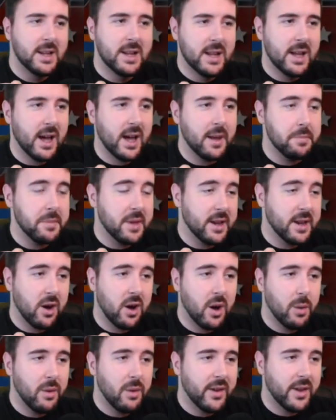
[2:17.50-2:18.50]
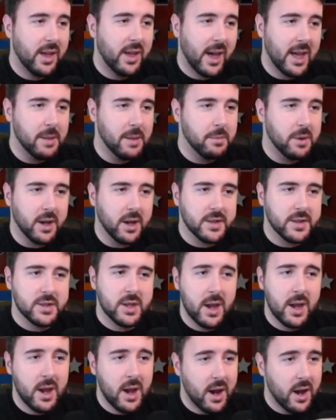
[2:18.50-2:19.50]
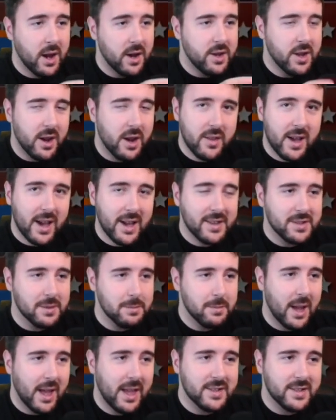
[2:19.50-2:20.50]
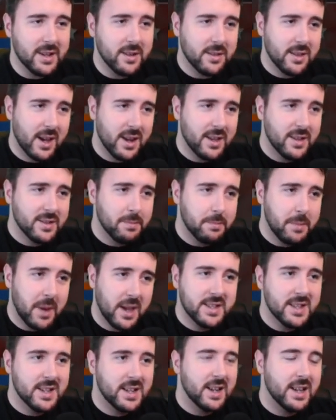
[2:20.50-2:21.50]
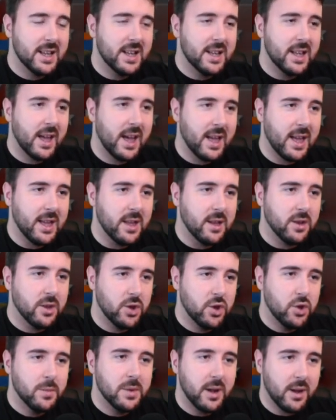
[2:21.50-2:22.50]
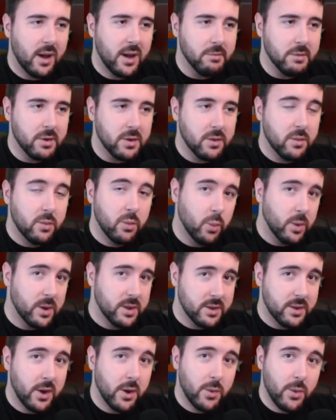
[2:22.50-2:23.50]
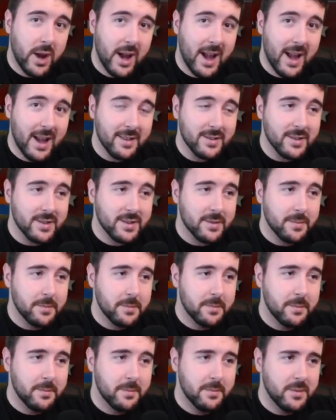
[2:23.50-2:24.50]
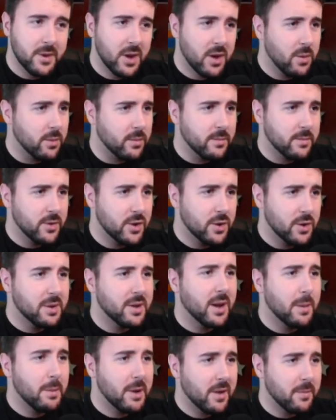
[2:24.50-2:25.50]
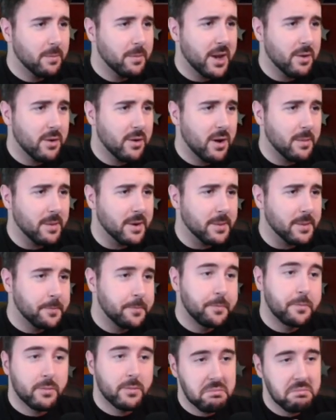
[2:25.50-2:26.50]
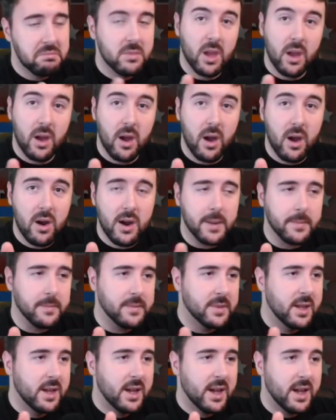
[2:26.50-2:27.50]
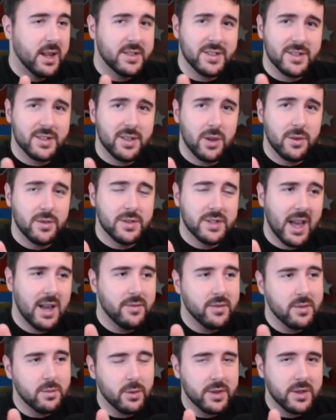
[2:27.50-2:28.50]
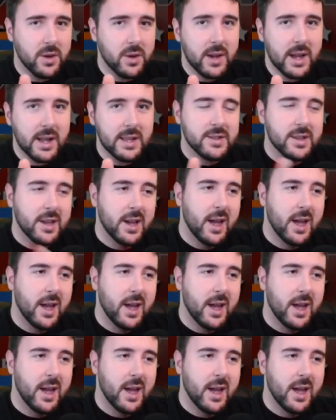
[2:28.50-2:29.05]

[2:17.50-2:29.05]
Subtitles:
and armor value 8 plus. None of that is amazing. That is basically a human lineman with no hands. No, human linemen have better armor. Alright, it's a slow skaven with no hands.